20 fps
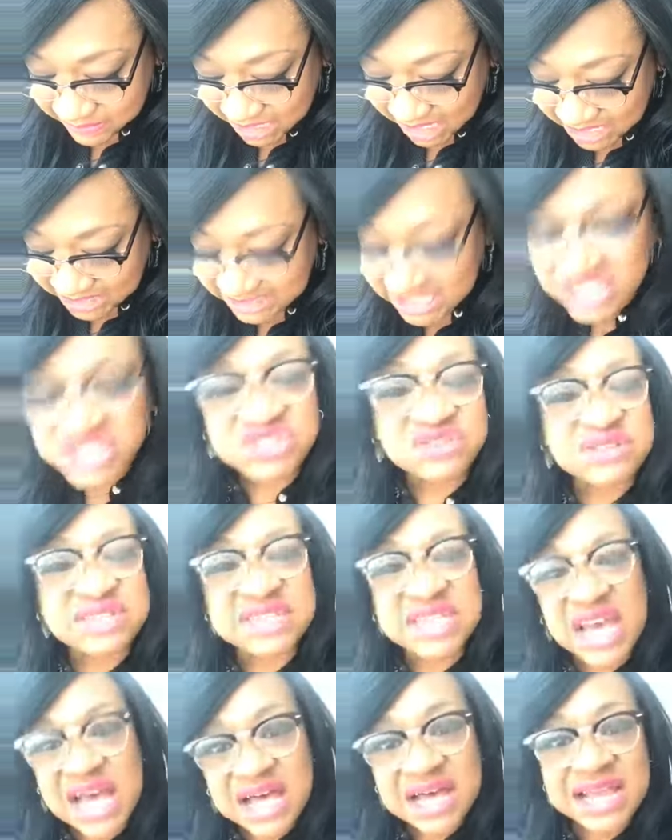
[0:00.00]
He said your
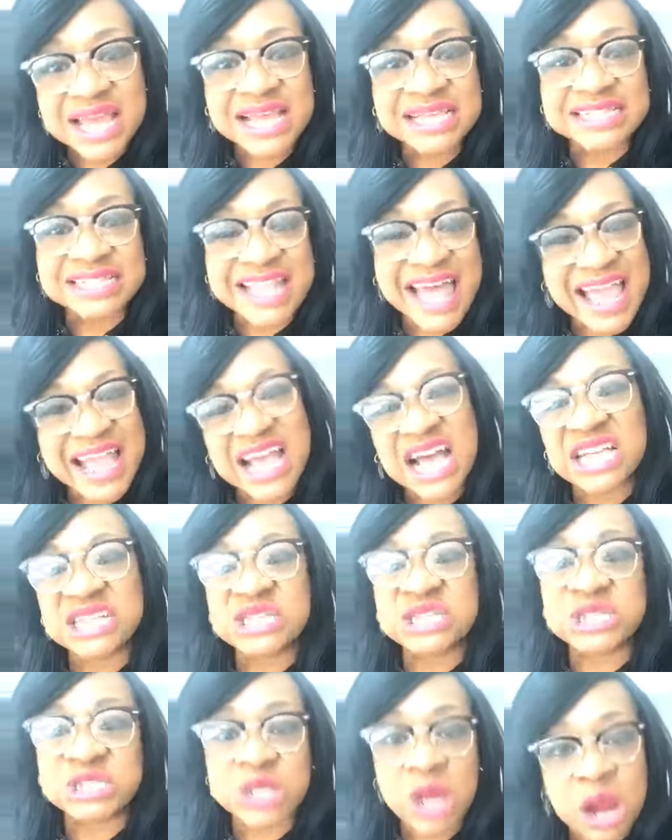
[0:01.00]
tongue is like a
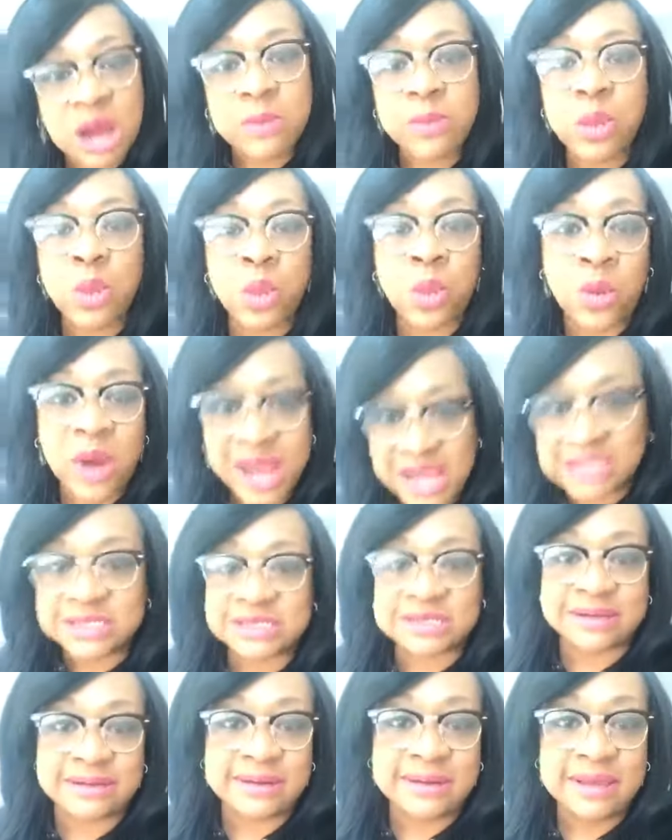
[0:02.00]
sharp
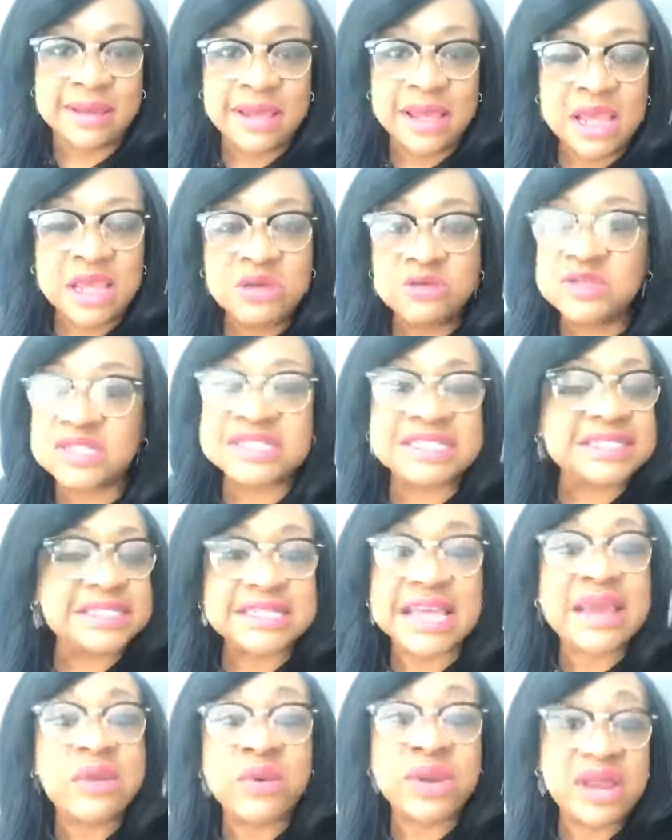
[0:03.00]
razor. You just
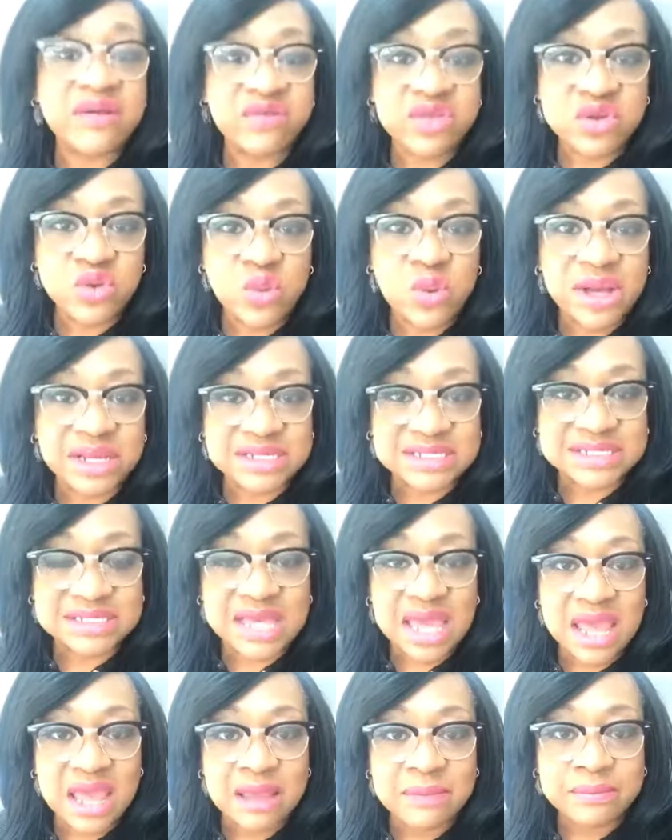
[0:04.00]
say whatever you want to
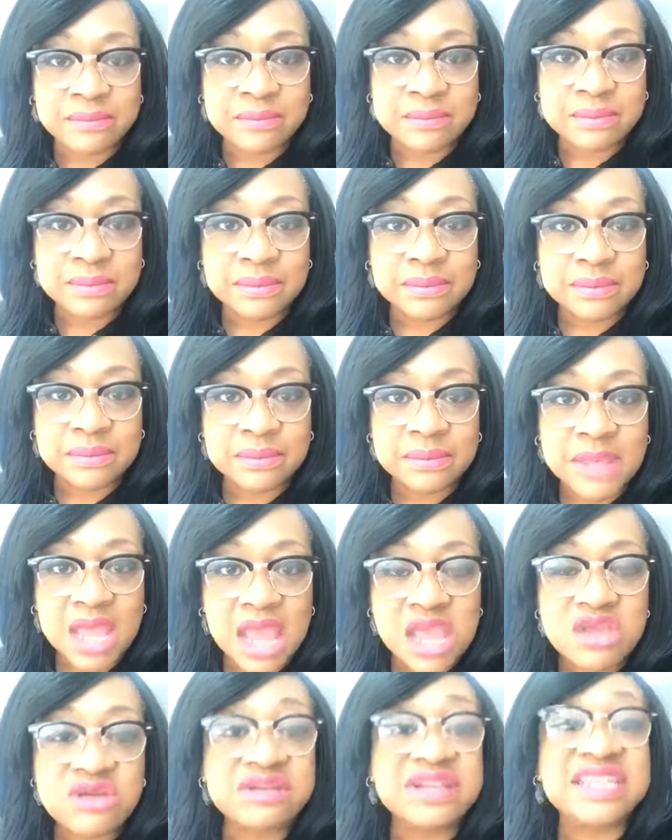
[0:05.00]
say.
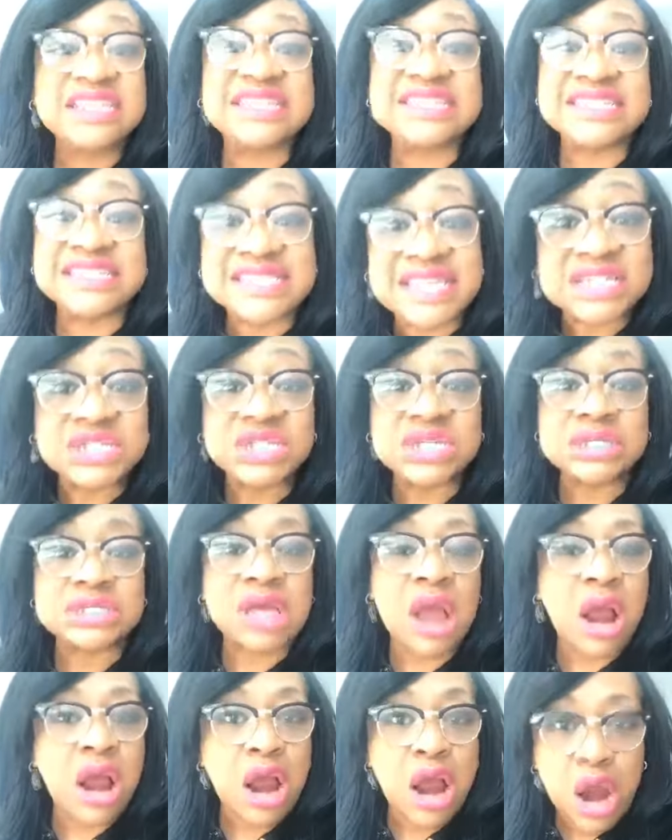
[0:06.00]
Your decisions
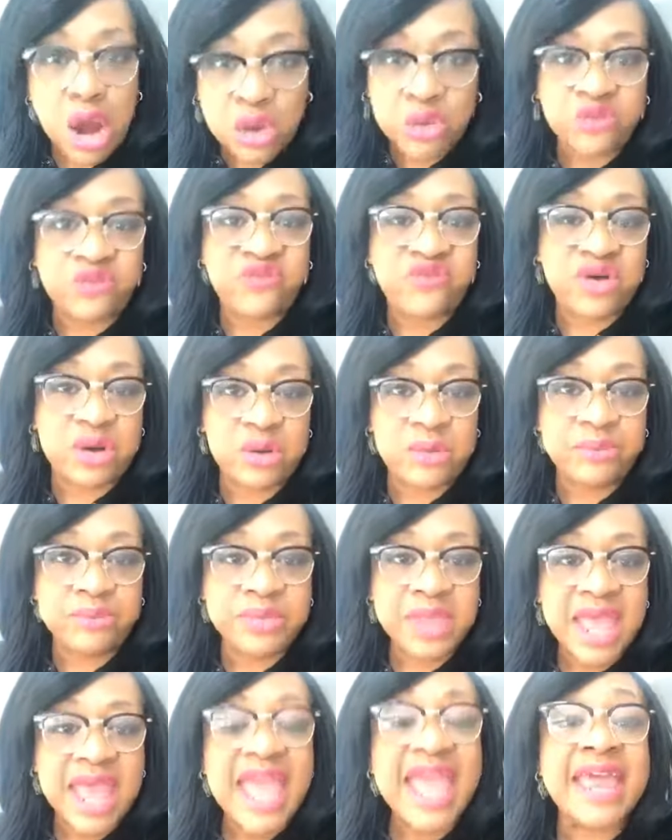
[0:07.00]
are hurtful
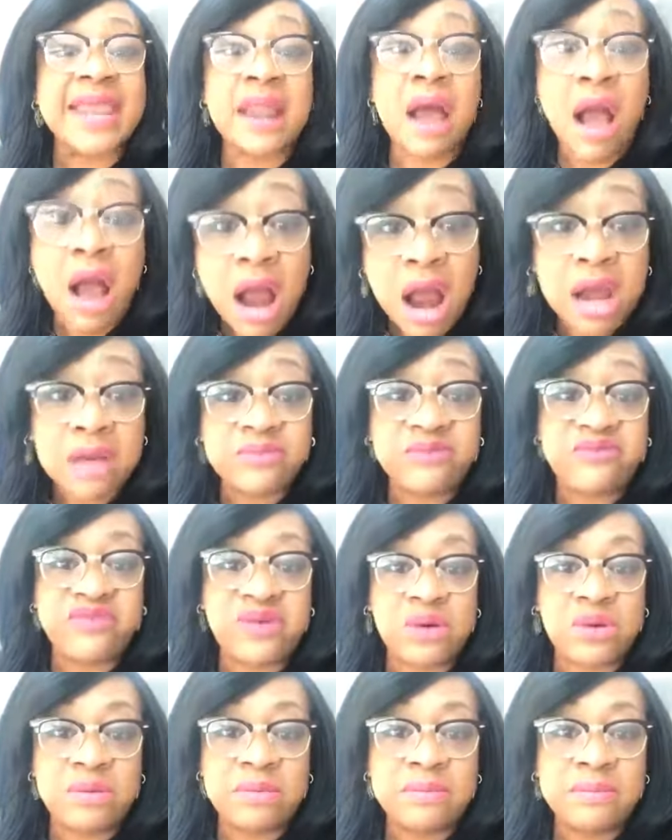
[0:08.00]
and
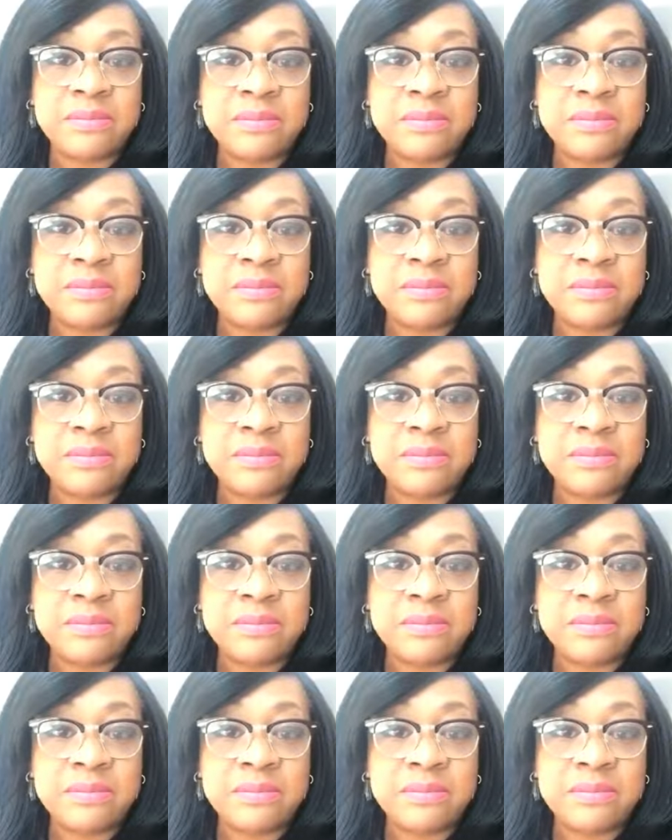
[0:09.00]
harmful.